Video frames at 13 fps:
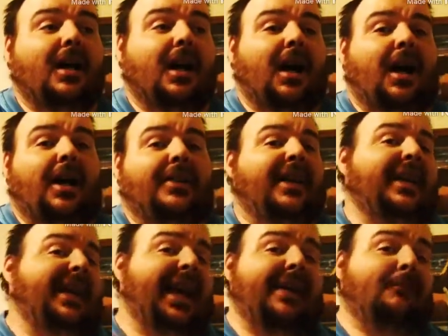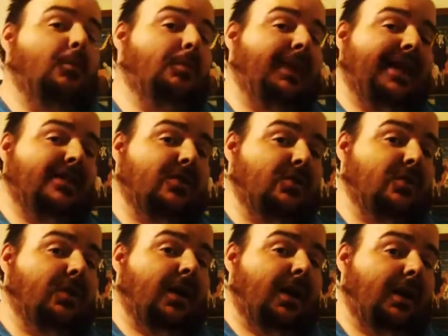They didn't have no plans
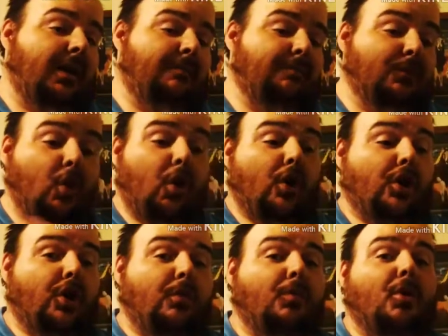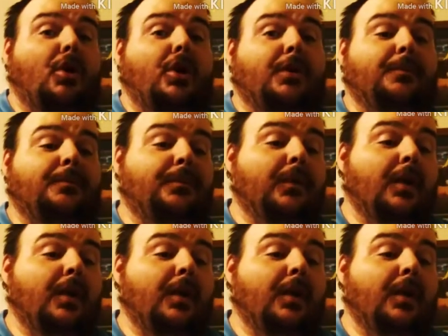to order no more.